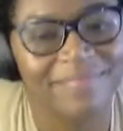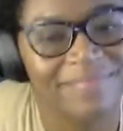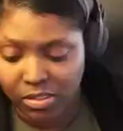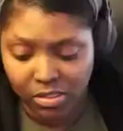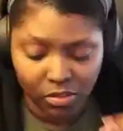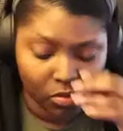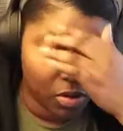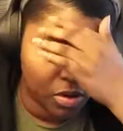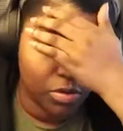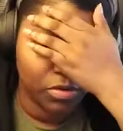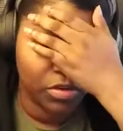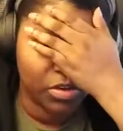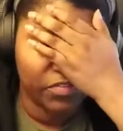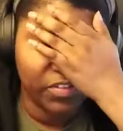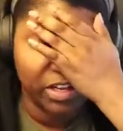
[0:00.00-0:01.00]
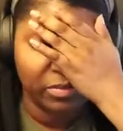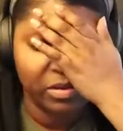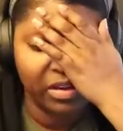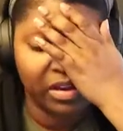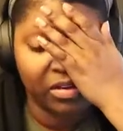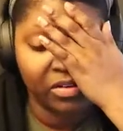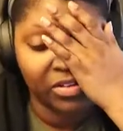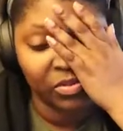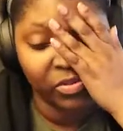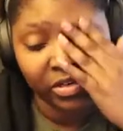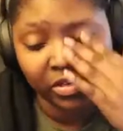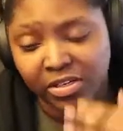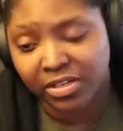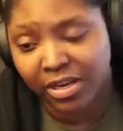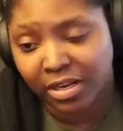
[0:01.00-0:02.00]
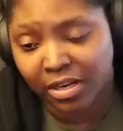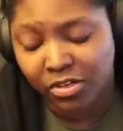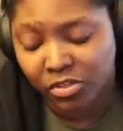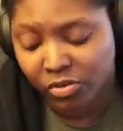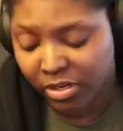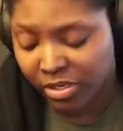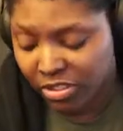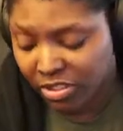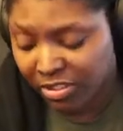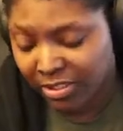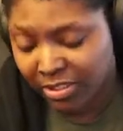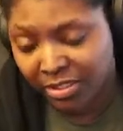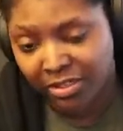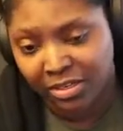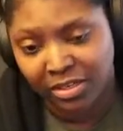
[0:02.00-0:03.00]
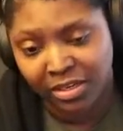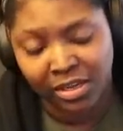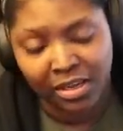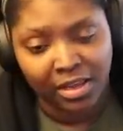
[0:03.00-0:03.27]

You all know you can follow me on Twitter, DELILAH_HD.